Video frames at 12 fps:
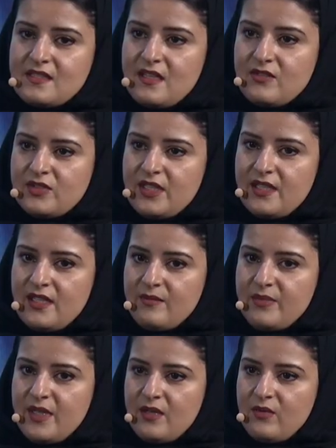Saudi
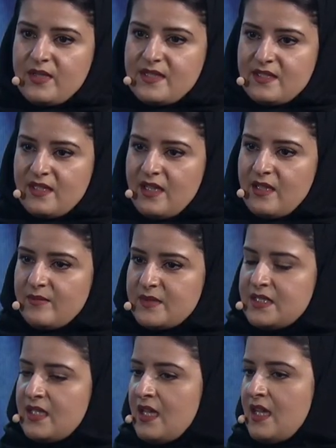Arabia was named
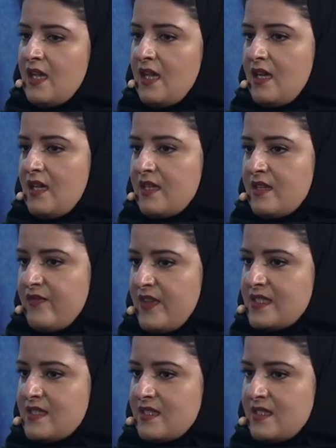the
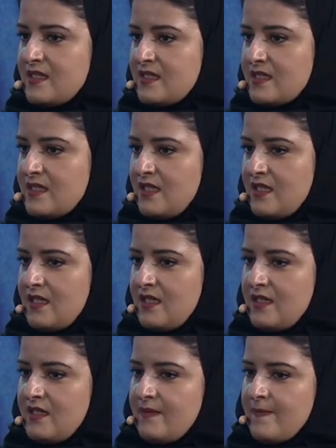fastest
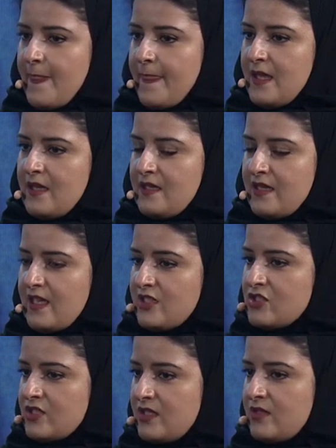
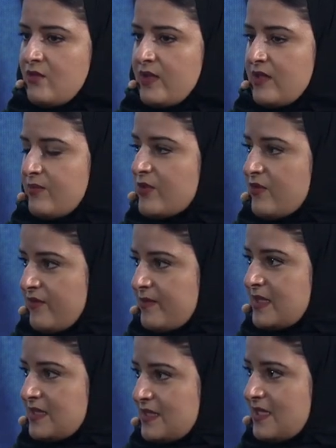nation with improvement